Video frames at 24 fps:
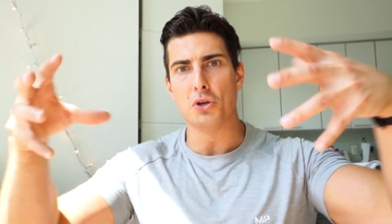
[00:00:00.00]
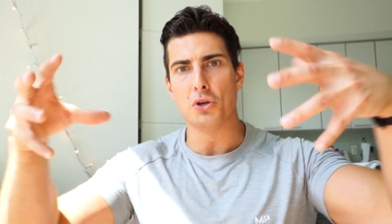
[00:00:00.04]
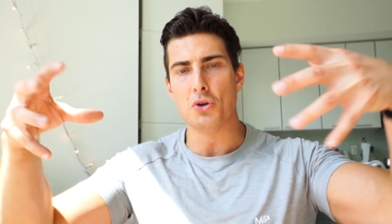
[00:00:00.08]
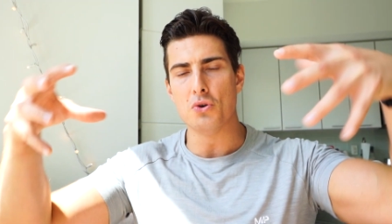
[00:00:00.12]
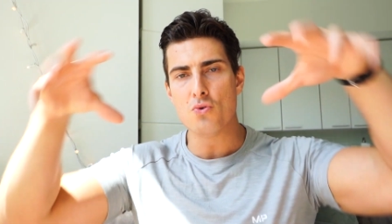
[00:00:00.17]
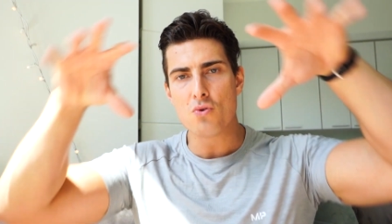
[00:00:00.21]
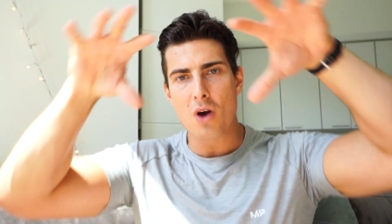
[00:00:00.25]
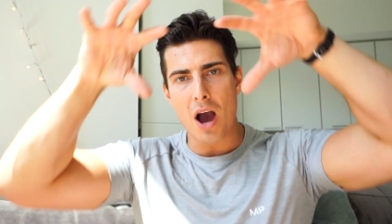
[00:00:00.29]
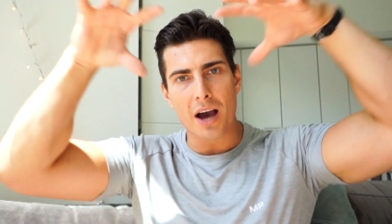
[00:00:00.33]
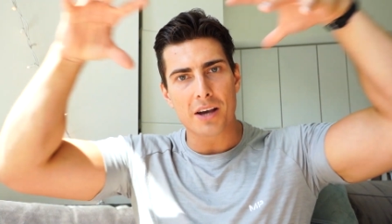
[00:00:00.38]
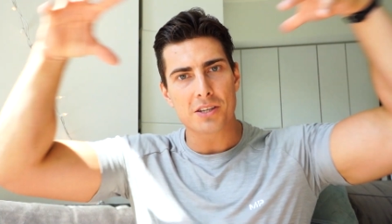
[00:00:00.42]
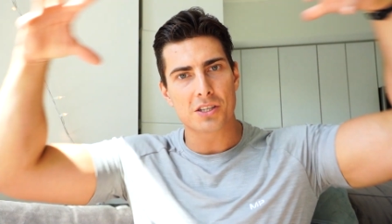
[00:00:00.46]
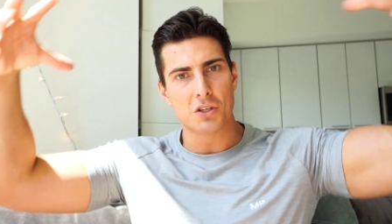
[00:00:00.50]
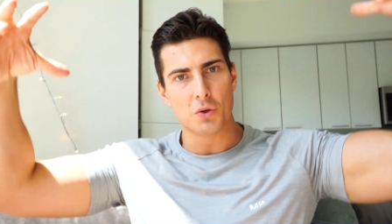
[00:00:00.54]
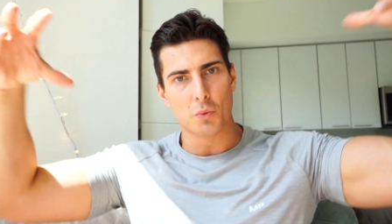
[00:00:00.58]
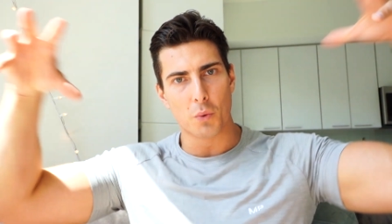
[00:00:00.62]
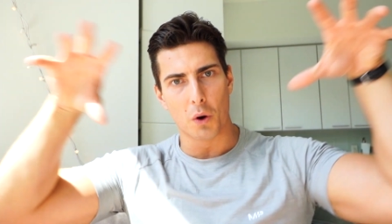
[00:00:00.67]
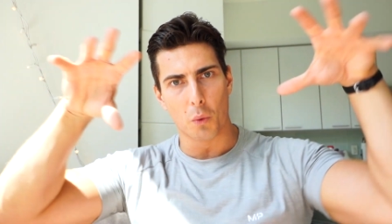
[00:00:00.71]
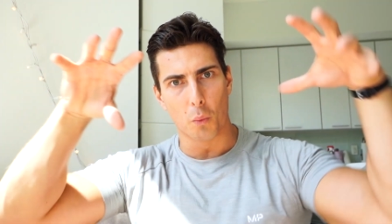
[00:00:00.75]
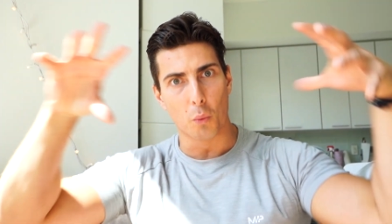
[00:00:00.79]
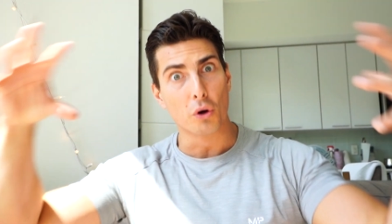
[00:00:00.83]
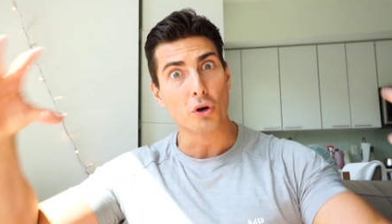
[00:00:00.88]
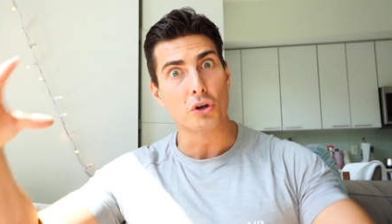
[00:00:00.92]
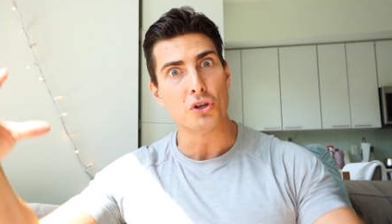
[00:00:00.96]
you guys and
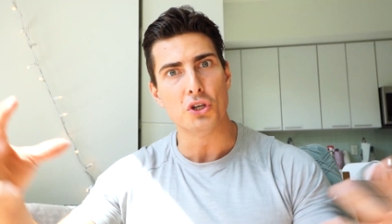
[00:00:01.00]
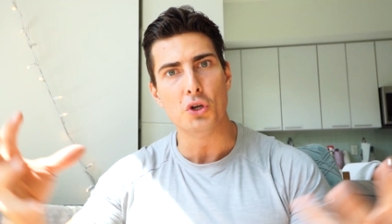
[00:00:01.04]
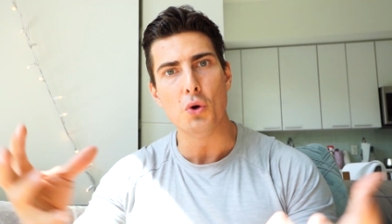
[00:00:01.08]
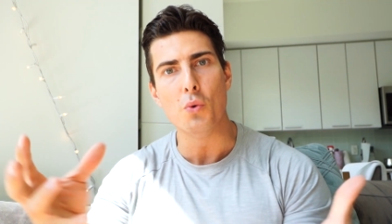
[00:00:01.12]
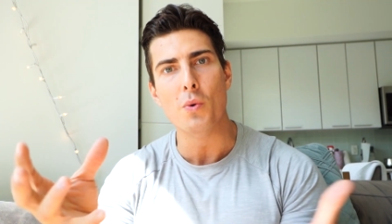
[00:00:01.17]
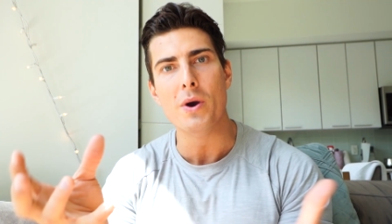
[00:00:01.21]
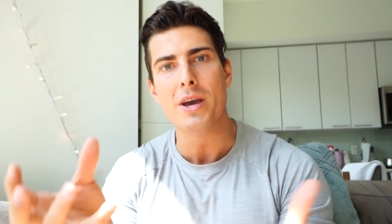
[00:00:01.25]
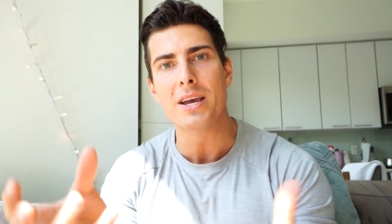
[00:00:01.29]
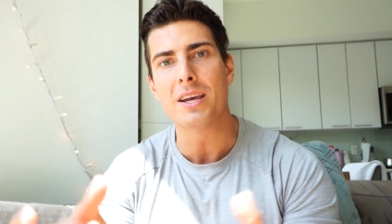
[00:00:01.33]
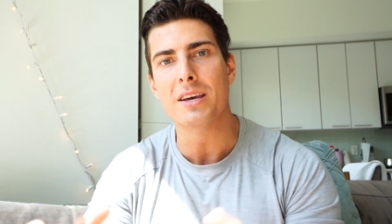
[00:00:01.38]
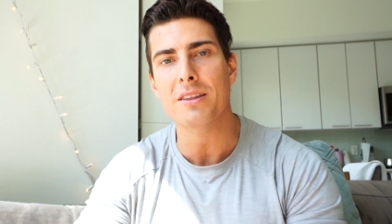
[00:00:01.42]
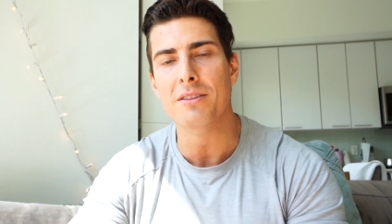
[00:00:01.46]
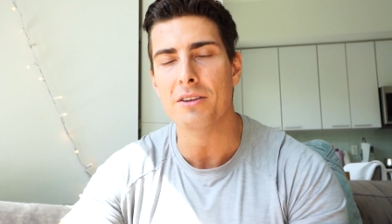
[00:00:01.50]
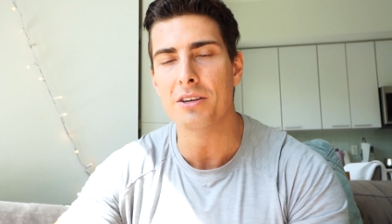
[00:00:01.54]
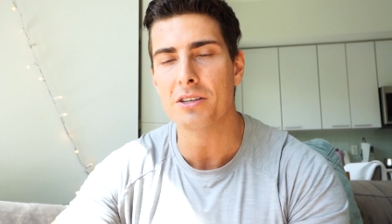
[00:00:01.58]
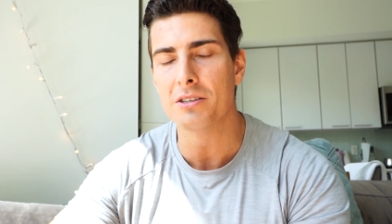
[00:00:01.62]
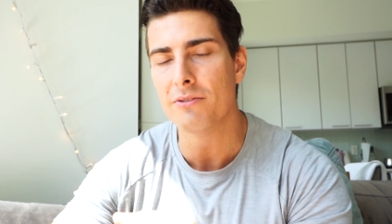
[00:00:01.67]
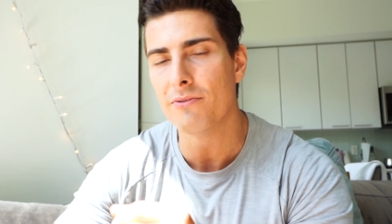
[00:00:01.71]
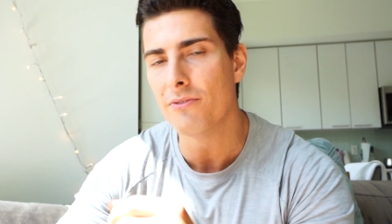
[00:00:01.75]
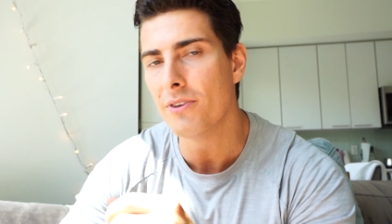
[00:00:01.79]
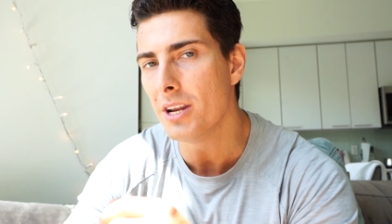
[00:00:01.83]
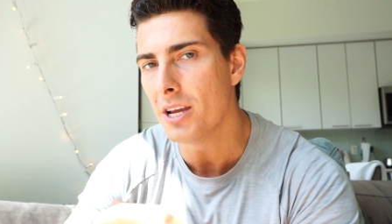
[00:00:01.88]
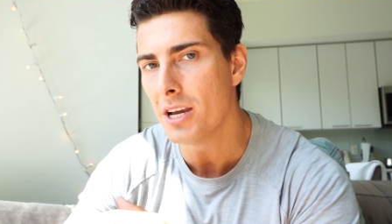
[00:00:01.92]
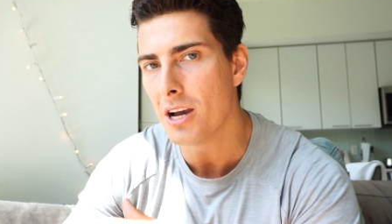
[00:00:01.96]
what we're doing in this
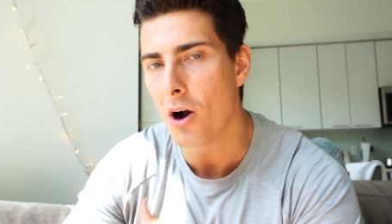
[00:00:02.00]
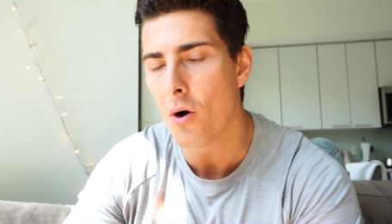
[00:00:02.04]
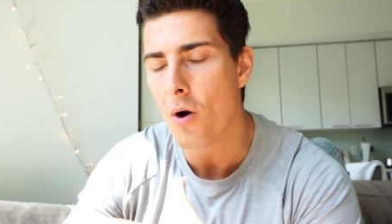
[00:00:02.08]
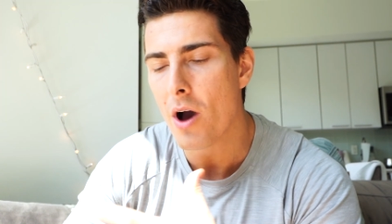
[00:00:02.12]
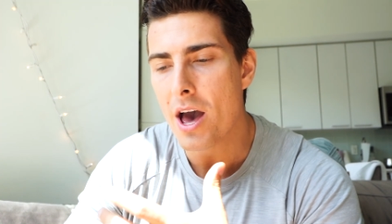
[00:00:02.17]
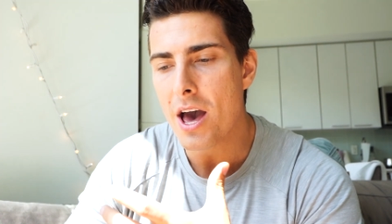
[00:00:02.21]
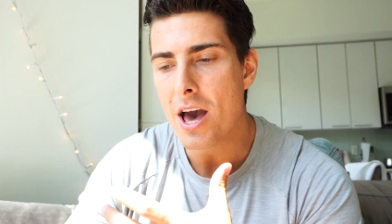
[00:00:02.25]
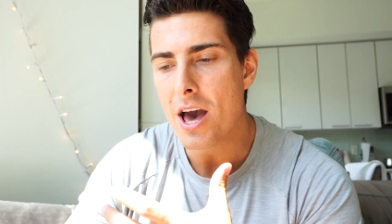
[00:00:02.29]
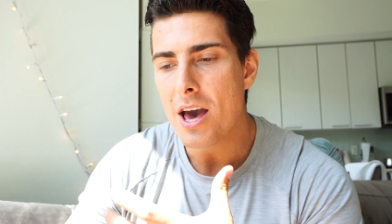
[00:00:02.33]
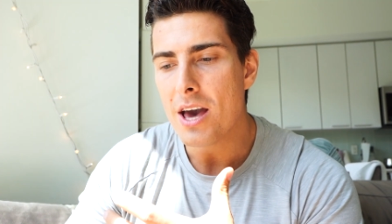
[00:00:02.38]
video,